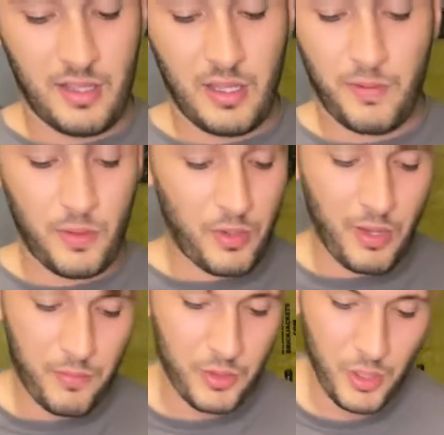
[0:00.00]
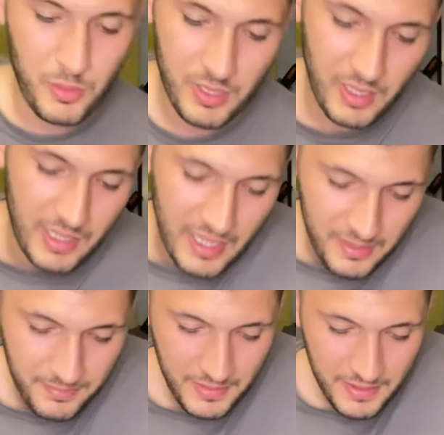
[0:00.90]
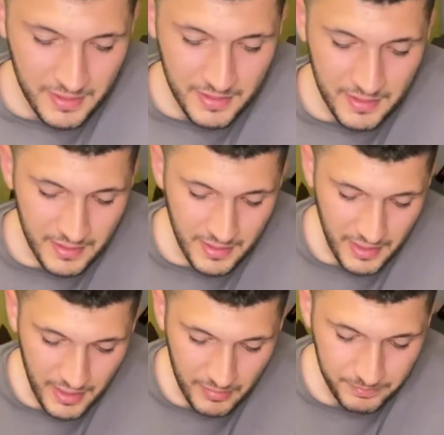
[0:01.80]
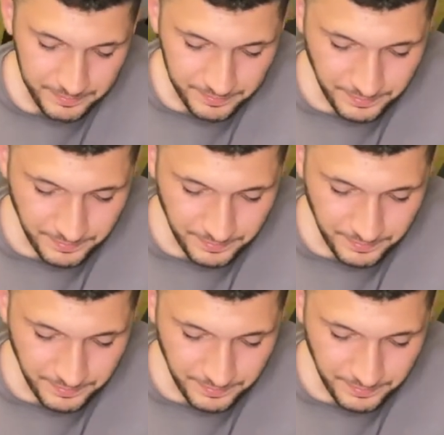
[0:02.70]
If you're new to the game, and